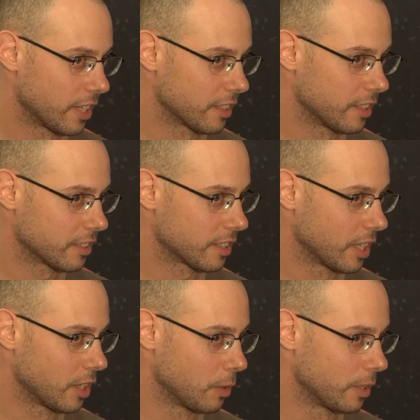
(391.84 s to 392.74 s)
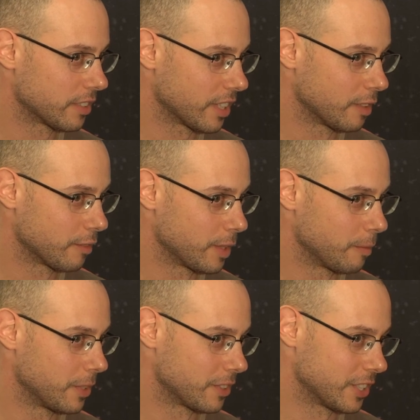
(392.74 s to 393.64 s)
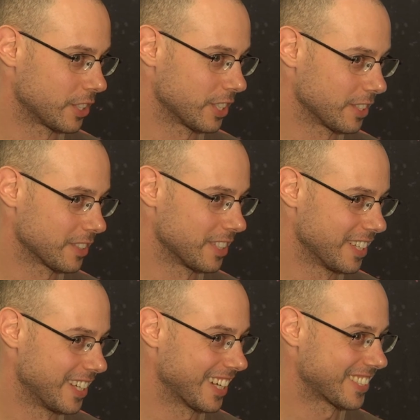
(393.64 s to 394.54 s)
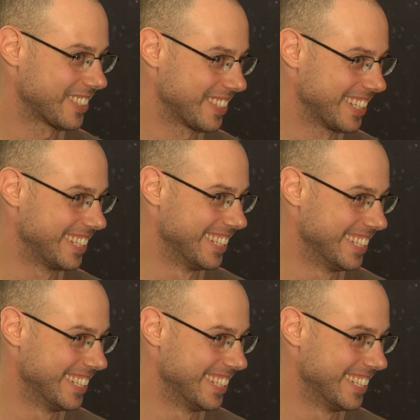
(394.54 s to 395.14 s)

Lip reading: artist, I always envy musicians, actually,